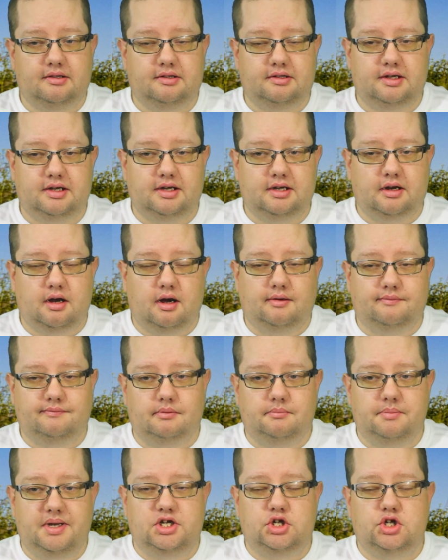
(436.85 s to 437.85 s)
the
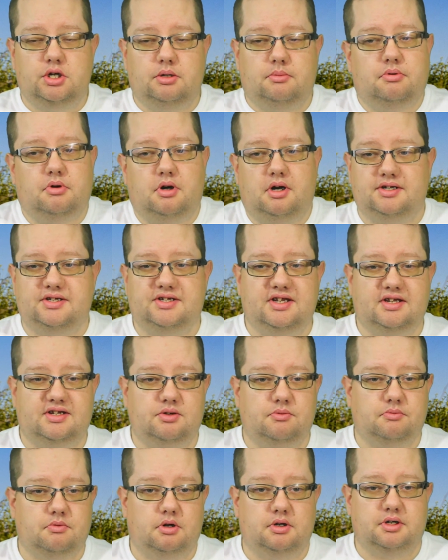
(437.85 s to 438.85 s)
confirmation process
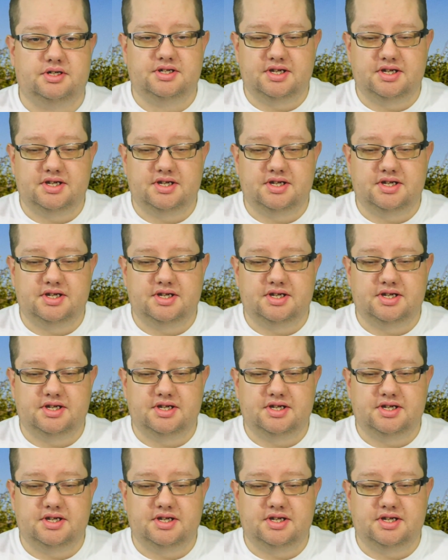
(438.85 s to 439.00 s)
works.